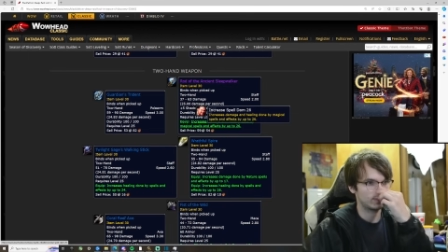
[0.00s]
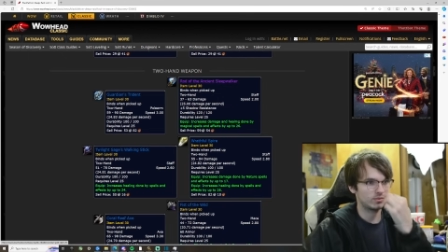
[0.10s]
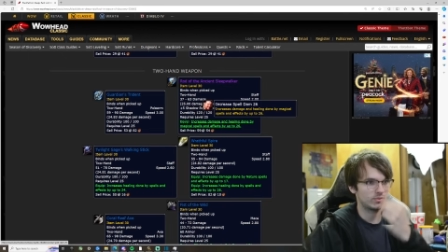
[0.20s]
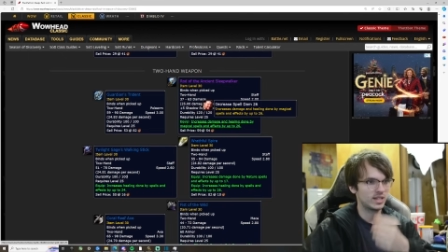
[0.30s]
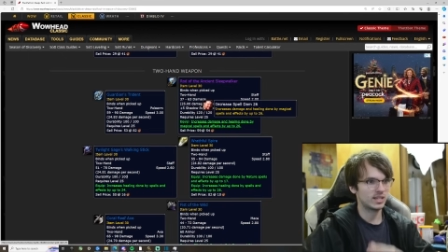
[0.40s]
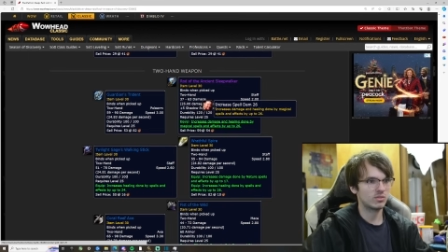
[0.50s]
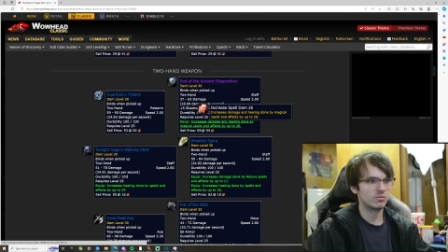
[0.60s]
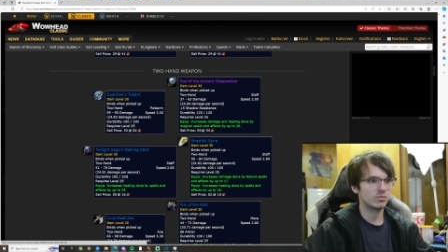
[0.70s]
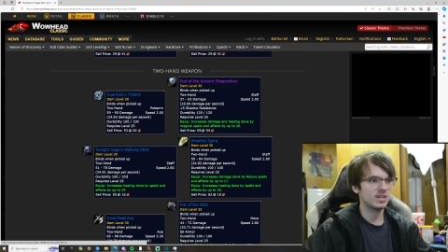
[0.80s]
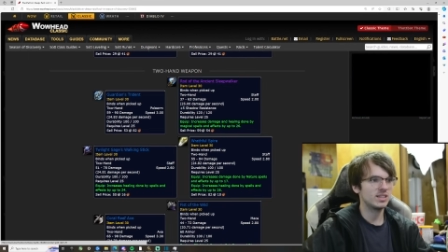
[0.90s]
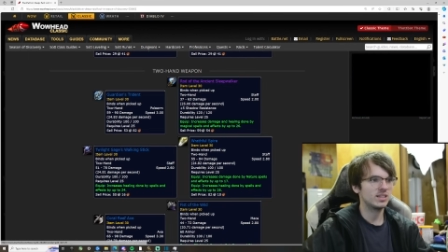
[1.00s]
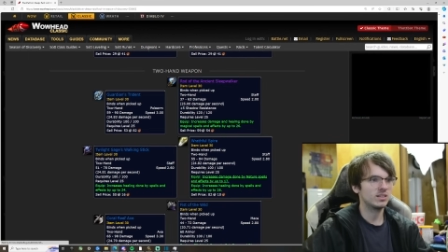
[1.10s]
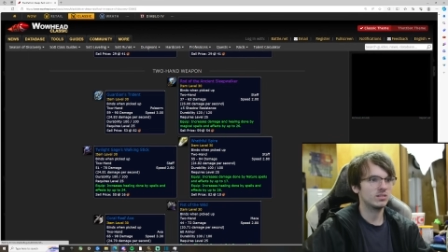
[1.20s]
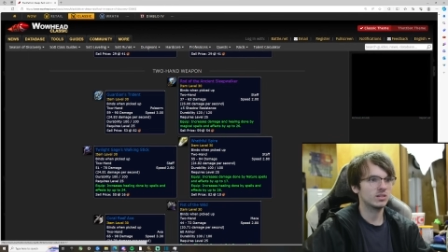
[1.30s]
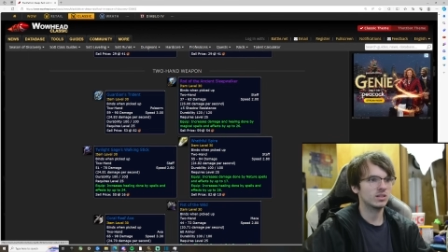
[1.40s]
we got three. It
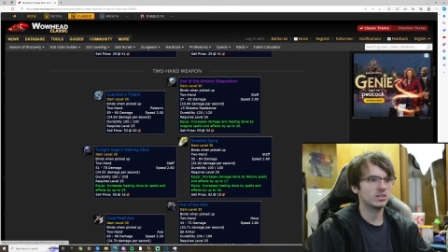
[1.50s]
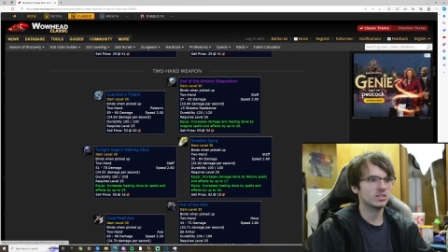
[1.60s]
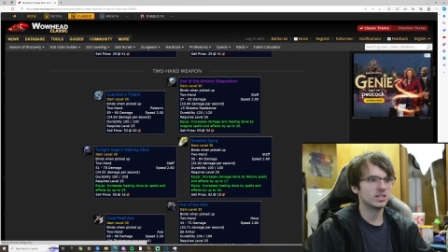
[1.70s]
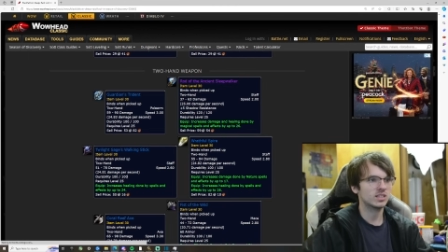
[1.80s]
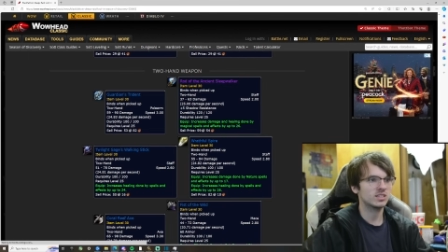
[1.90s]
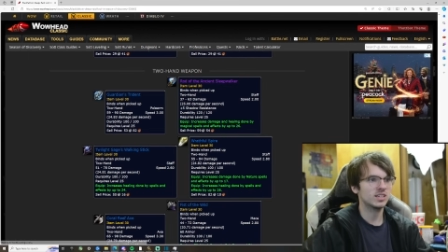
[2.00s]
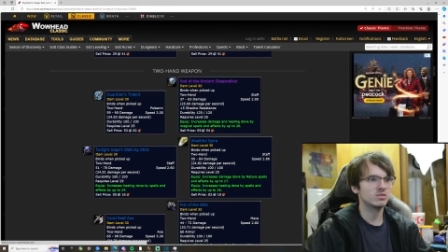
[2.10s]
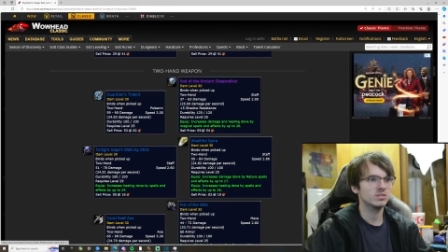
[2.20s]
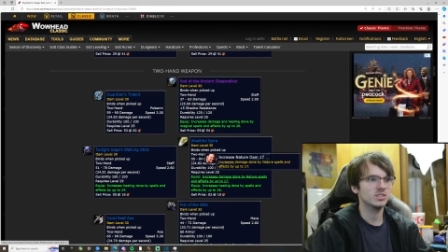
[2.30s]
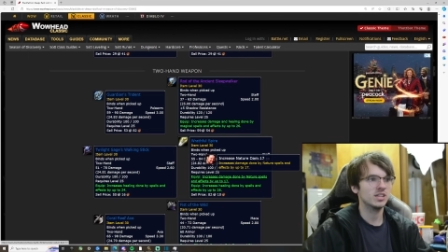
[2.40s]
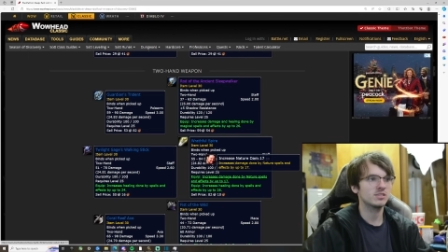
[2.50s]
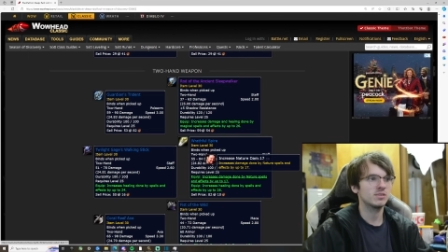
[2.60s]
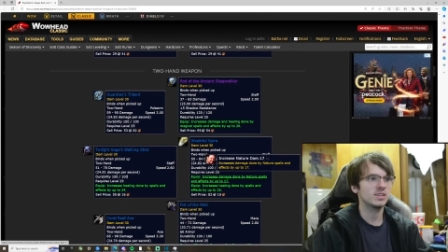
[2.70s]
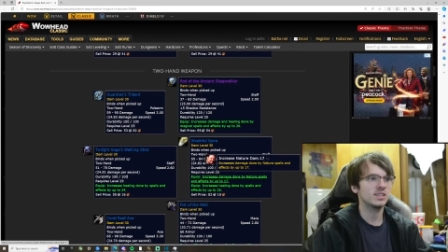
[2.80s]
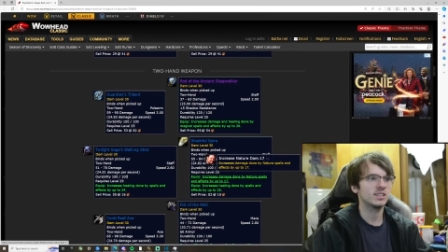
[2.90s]
looks like this next one's also
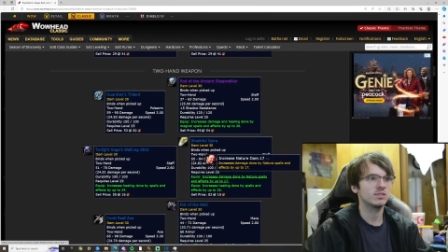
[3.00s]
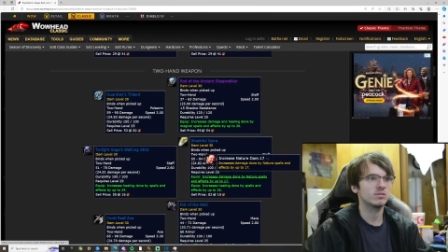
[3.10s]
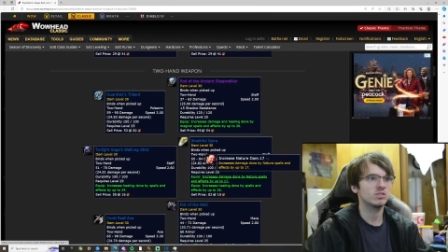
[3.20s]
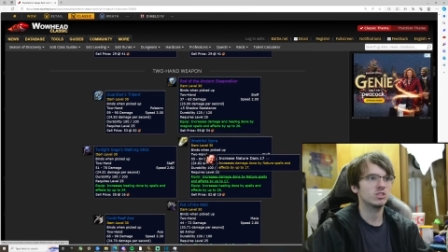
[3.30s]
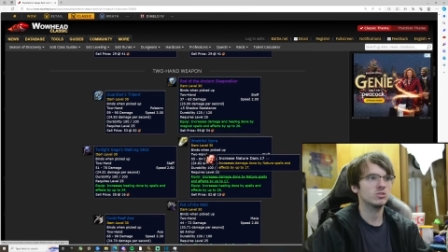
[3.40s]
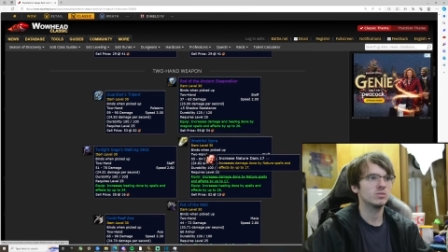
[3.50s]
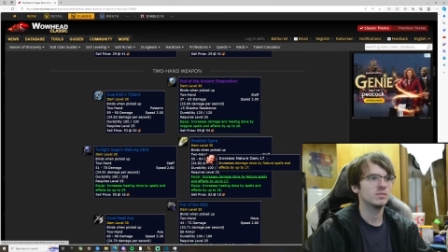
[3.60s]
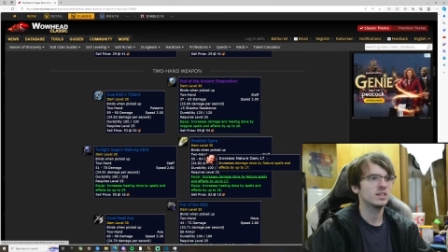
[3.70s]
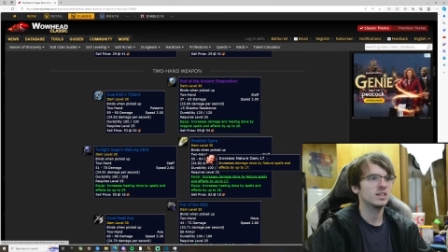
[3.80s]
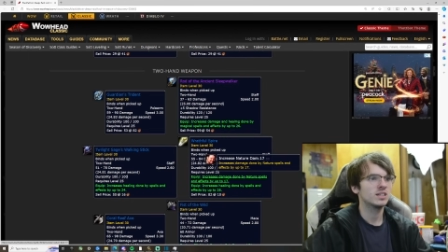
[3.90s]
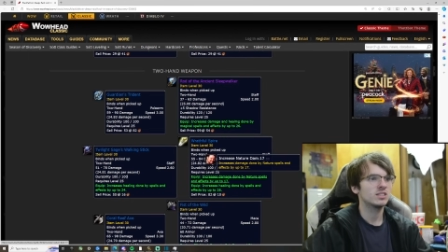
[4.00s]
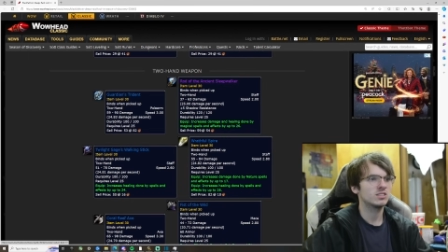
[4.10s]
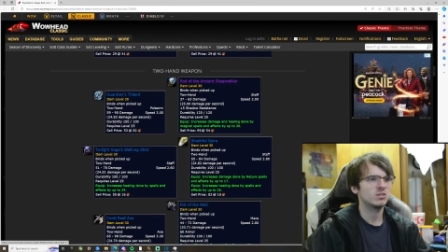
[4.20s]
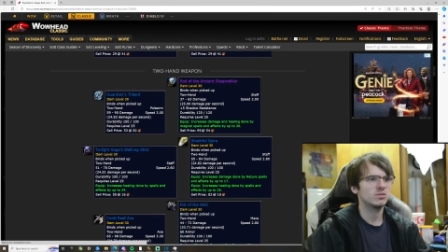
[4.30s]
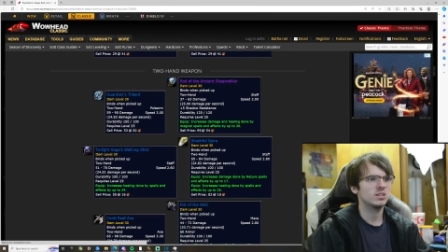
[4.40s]
a healing one too.
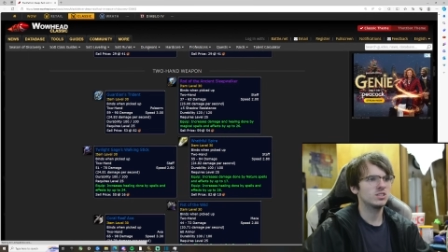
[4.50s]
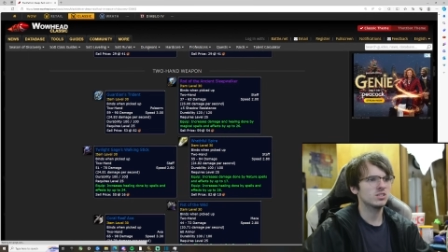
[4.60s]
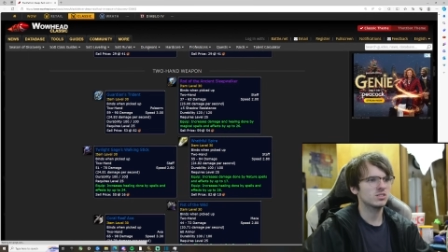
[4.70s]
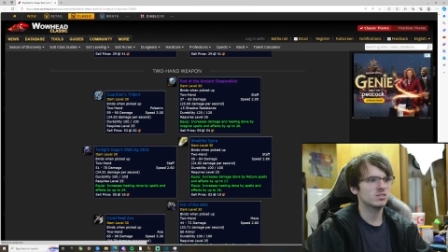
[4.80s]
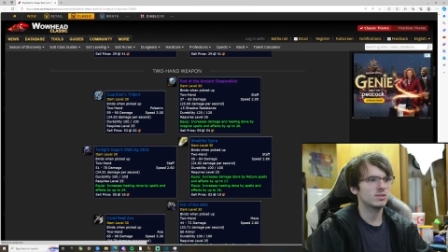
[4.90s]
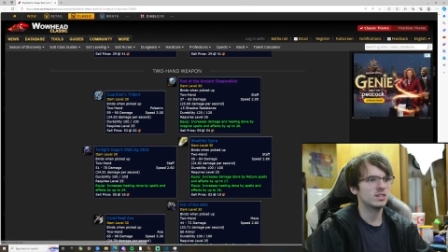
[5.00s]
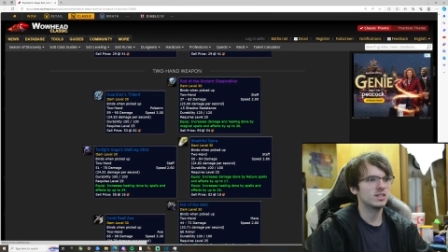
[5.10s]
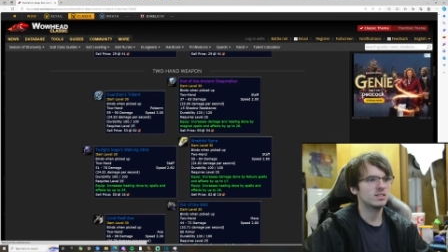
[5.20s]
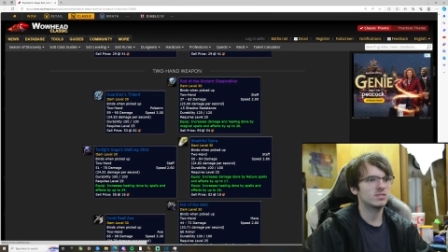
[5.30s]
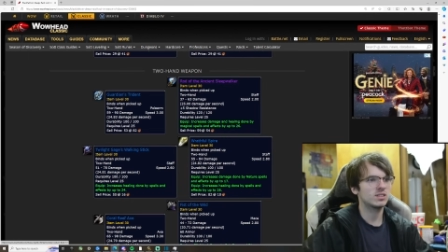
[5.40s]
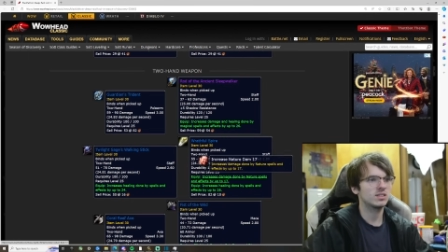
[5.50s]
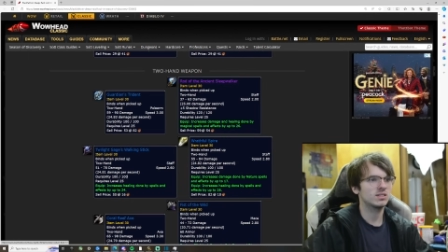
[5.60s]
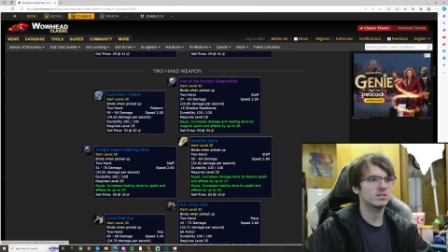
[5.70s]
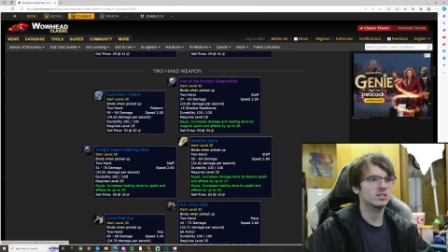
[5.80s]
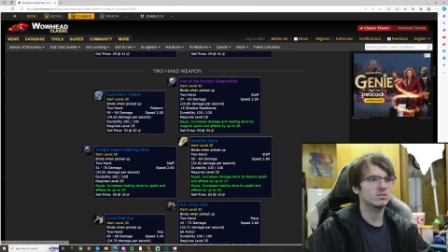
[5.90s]
So it just looks pretty nice for the
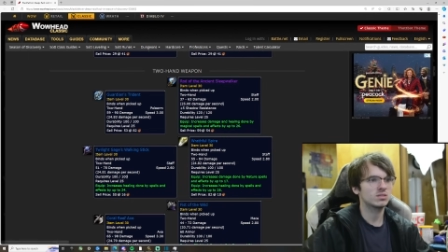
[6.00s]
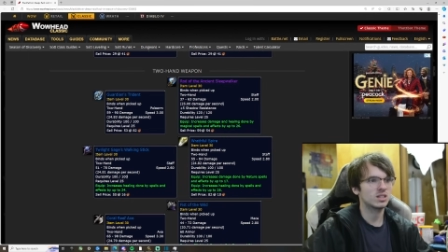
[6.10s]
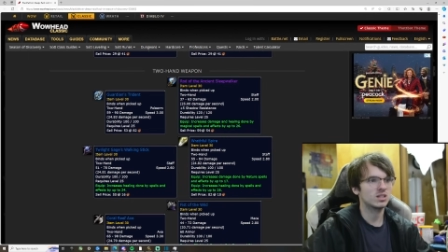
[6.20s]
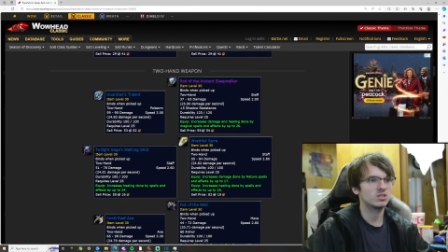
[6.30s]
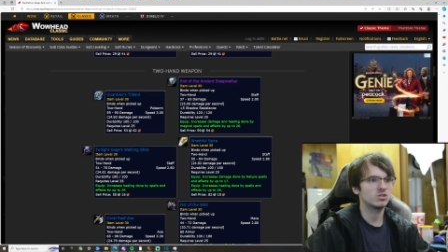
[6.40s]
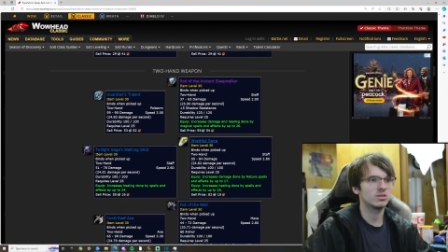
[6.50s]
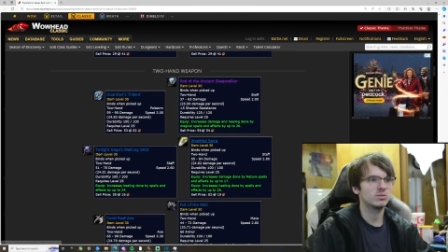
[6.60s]
healing one. This looks like a druid